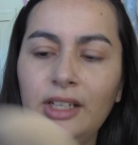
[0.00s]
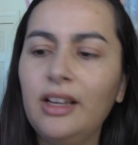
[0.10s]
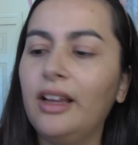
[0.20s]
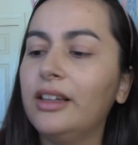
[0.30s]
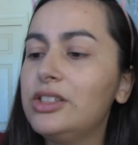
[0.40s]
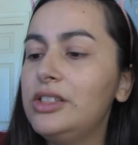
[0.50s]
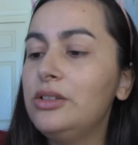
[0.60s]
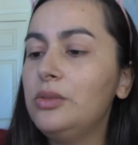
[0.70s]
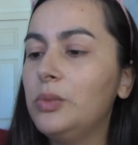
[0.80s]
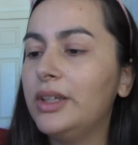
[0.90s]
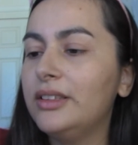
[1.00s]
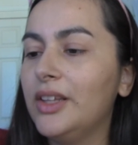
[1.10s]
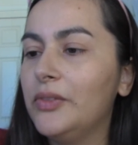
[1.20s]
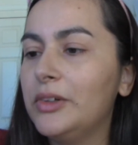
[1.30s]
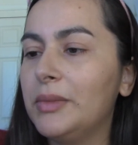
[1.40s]
Actually, you know what?
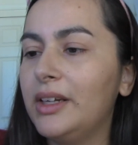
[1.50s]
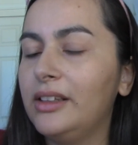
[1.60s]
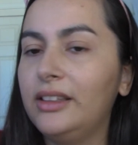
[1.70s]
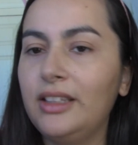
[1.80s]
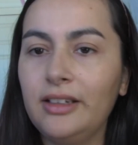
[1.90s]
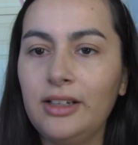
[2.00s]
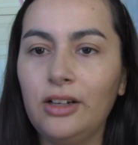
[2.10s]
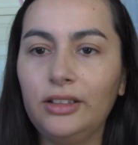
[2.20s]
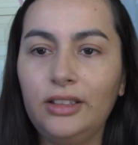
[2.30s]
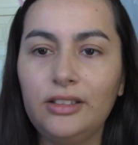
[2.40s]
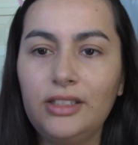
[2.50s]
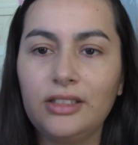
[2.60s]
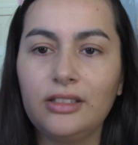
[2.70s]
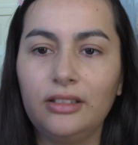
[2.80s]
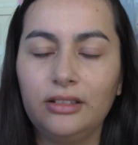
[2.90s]
Never mind. I think I got
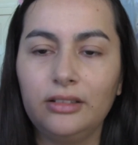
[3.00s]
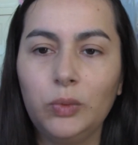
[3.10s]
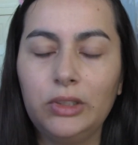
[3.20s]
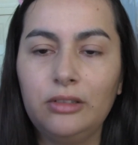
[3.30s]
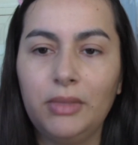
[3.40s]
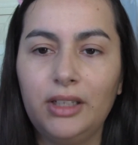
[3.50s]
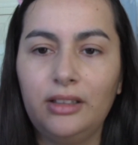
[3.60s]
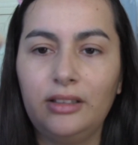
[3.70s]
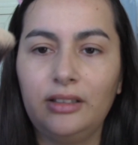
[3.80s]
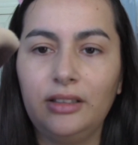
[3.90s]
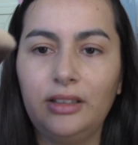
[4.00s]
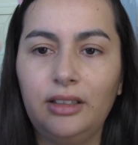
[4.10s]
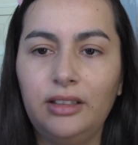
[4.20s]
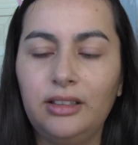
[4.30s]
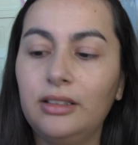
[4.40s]
this on one of my
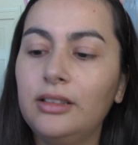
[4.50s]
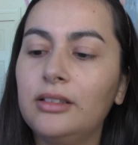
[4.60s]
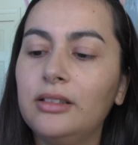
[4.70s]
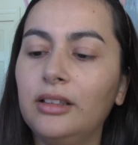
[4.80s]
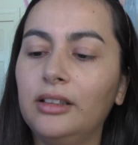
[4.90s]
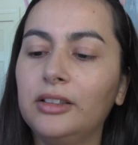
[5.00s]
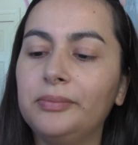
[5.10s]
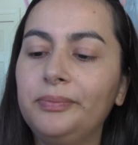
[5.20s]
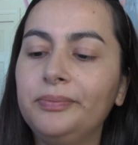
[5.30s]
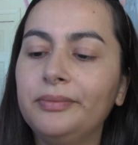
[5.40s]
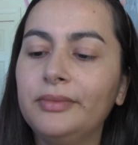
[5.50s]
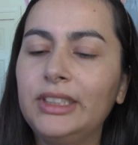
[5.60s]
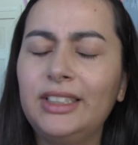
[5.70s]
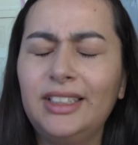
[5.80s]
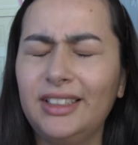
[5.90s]
it, um,
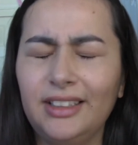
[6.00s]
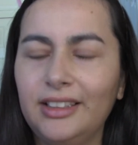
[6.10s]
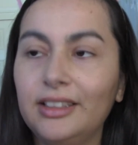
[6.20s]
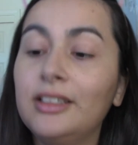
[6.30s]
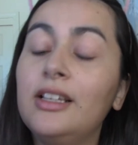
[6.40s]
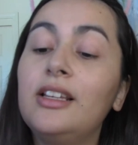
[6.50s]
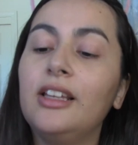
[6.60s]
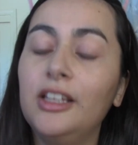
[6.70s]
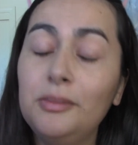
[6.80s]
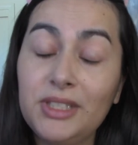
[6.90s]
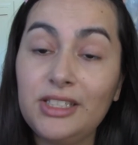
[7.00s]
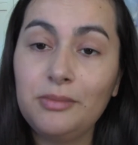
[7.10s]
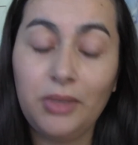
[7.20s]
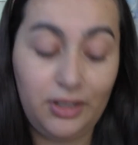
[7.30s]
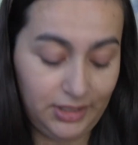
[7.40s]
it, Ipsy
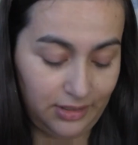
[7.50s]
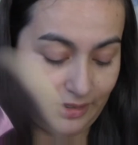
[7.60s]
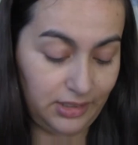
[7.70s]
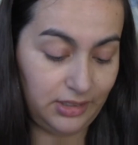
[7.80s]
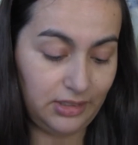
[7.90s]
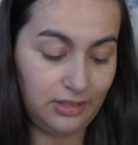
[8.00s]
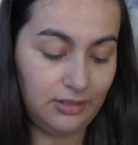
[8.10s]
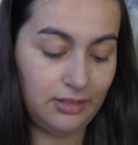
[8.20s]
boxes.